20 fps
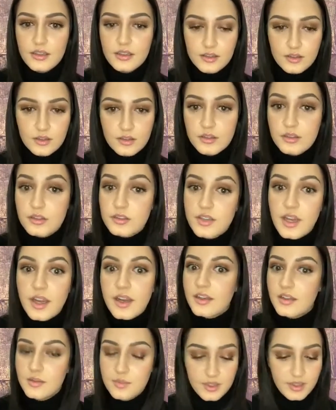there's not
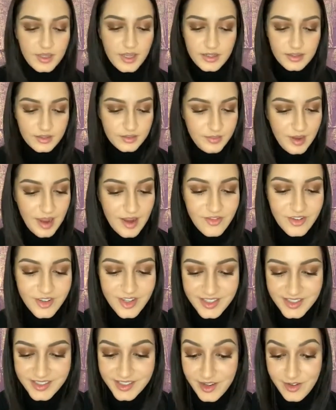going to be like a
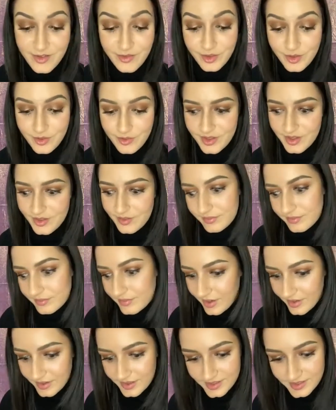evidence that you glued them,
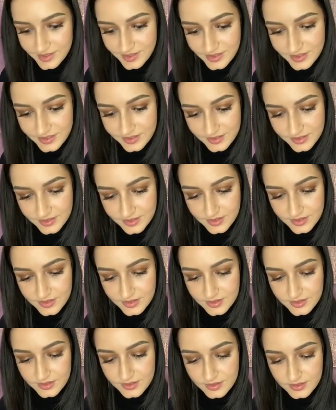honestly.
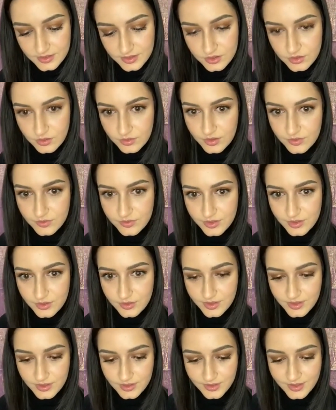Just don't overdo
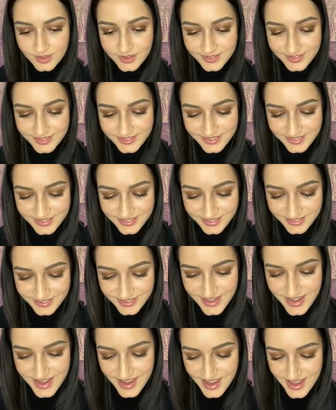it.
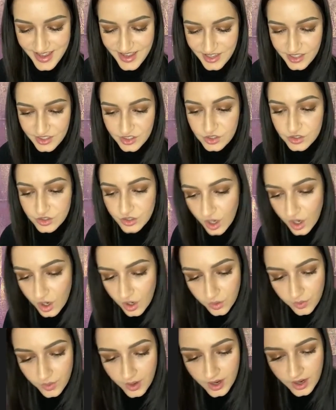
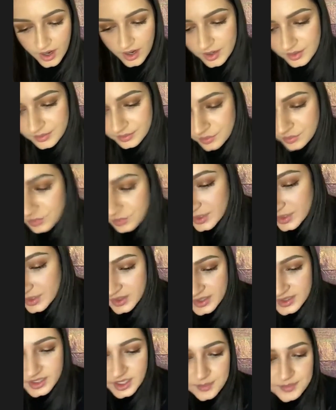So one of
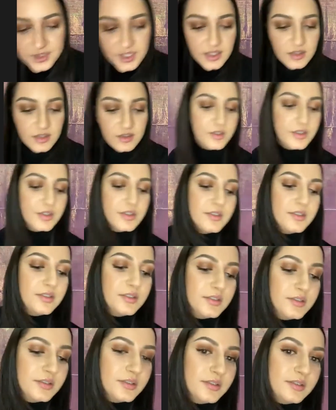the tips I learned,
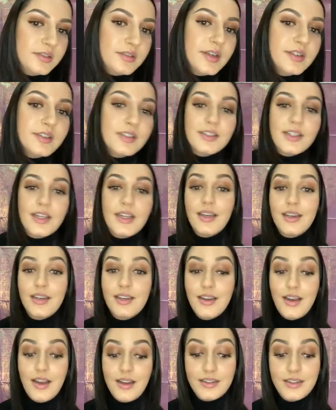sorry, I just like
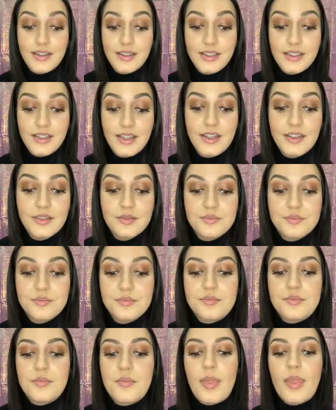knocked this thing.
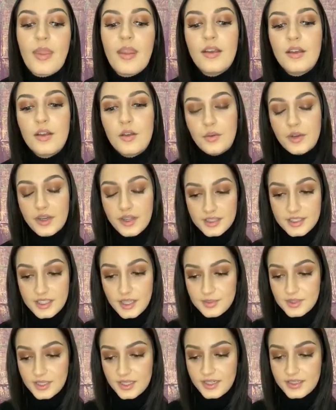One of the
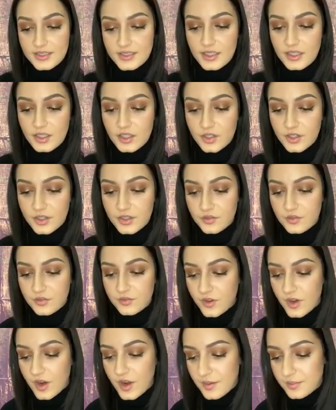tips that I did learn
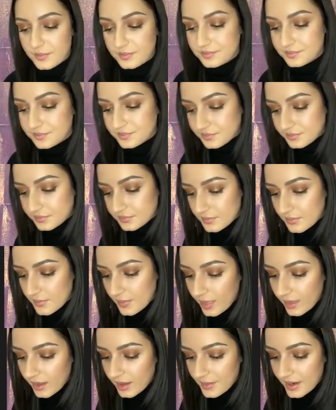from
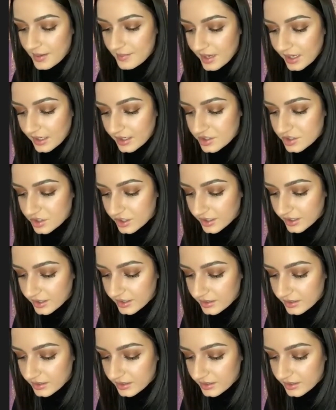my manager